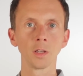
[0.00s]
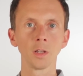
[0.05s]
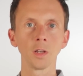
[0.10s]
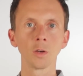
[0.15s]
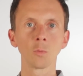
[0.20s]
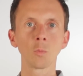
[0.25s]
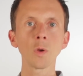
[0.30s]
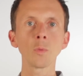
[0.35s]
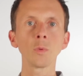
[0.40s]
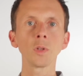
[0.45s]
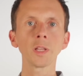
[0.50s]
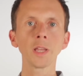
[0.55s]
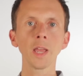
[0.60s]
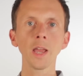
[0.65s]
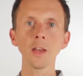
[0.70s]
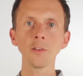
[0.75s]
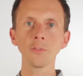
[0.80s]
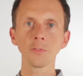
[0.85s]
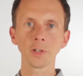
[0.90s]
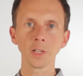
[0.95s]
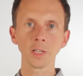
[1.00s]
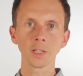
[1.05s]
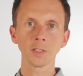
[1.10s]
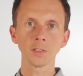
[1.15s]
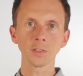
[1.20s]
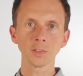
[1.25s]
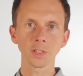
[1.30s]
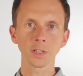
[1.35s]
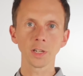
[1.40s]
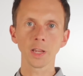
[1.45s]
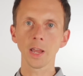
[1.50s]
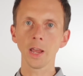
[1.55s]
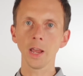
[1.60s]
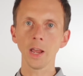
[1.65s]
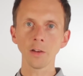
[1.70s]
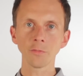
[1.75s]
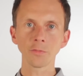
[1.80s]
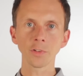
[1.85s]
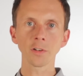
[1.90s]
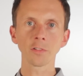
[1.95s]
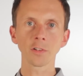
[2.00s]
We will carefully consider every